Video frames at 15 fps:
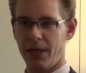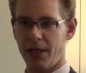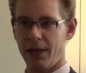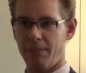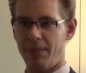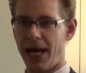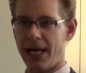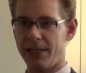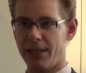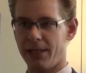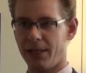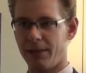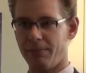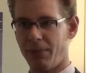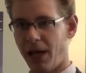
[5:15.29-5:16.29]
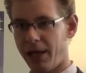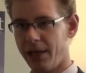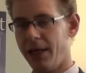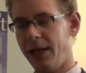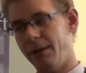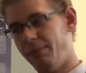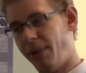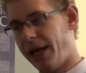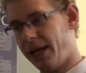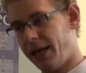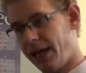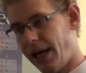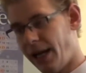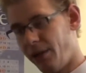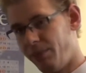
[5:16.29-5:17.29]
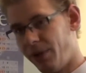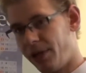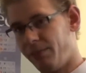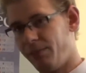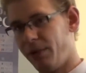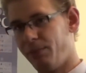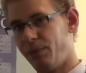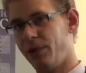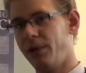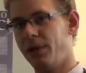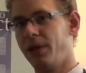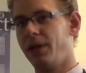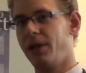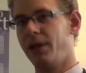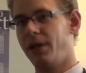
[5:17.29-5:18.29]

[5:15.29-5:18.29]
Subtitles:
capacity, but by helping people